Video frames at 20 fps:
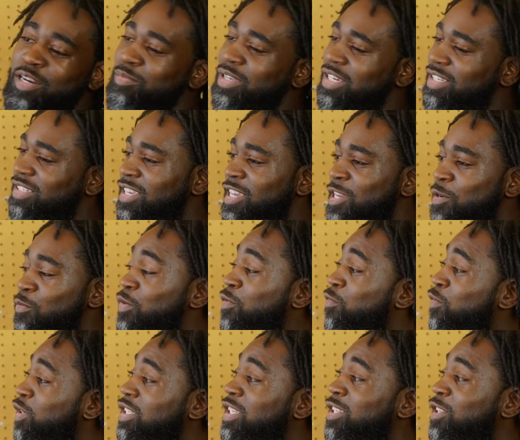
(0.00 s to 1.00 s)
I'm like, dang, we
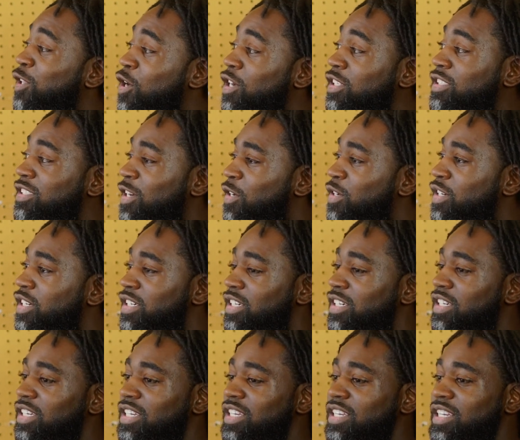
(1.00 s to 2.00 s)
really lost out here.
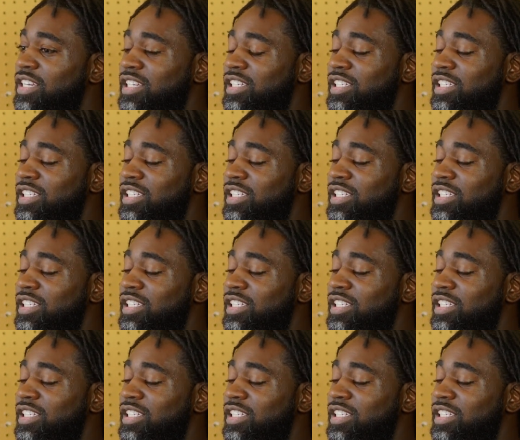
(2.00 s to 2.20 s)
Mm-hmm.